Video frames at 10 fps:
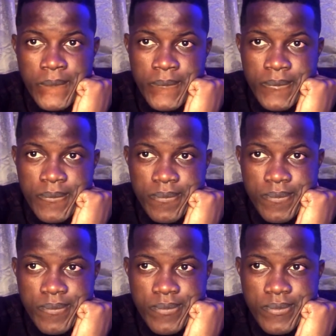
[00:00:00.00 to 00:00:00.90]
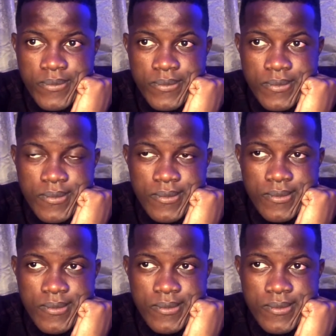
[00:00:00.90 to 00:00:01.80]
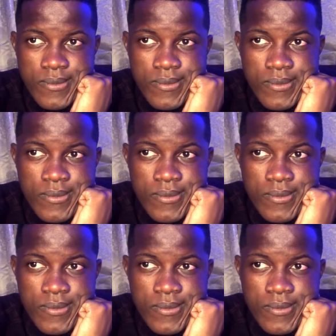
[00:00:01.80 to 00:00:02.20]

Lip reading: (silence)